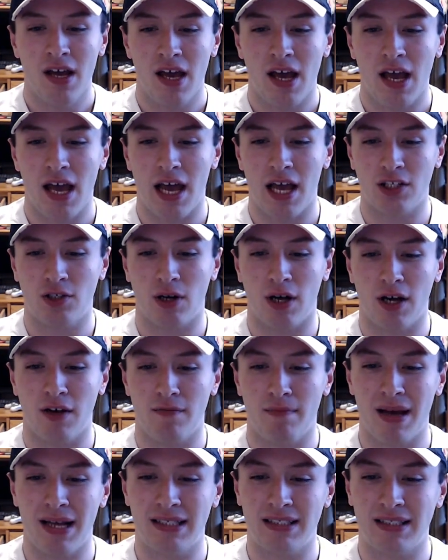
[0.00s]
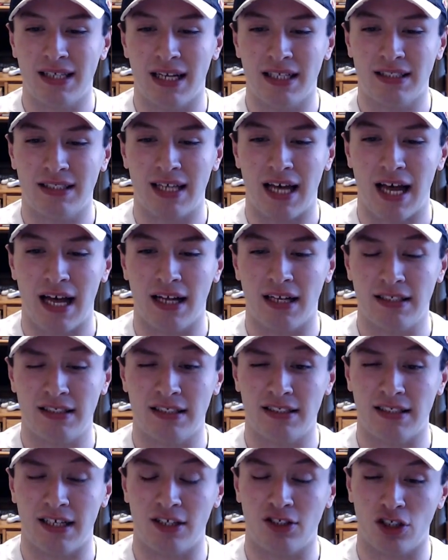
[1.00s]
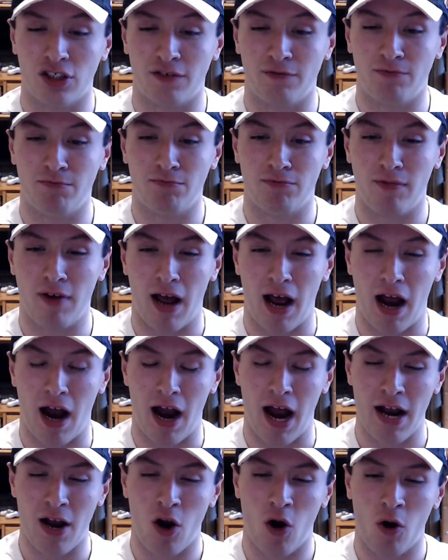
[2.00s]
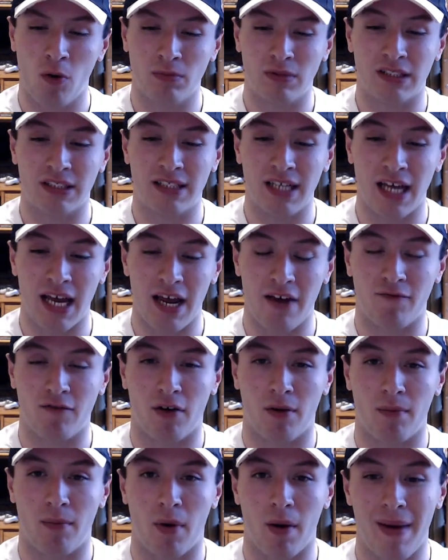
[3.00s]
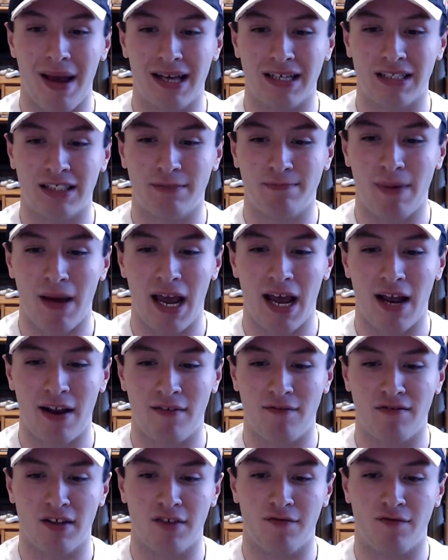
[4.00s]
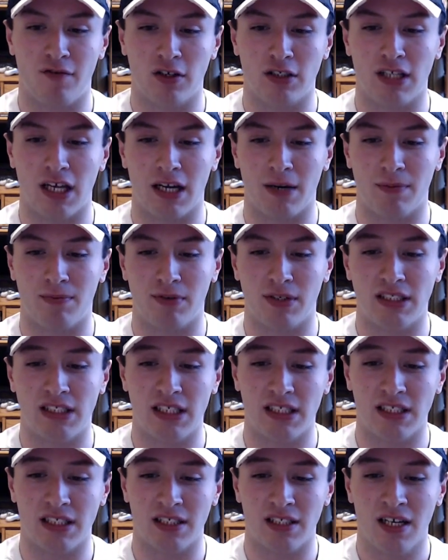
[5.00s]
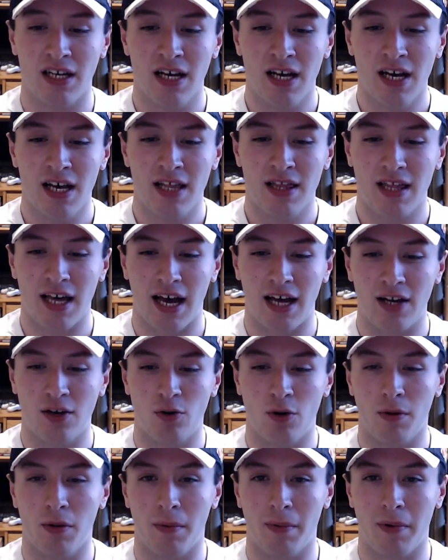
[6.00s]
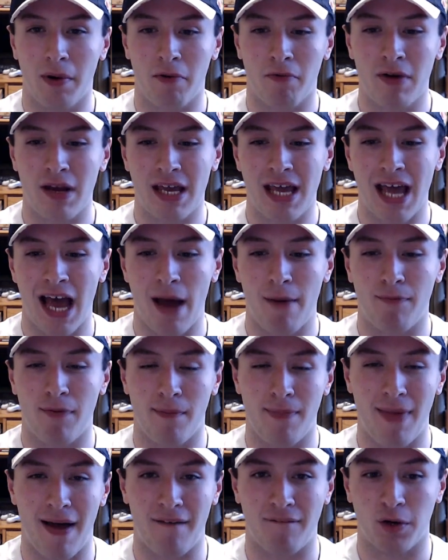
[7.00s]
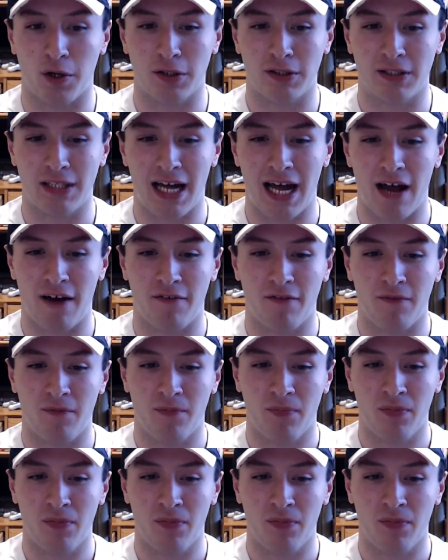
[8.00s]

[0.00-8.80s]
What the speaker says: and so it made sense that since they just are heading home today from Marbella, Spain for the first leg of preseason, that I'd do a recap from that first half.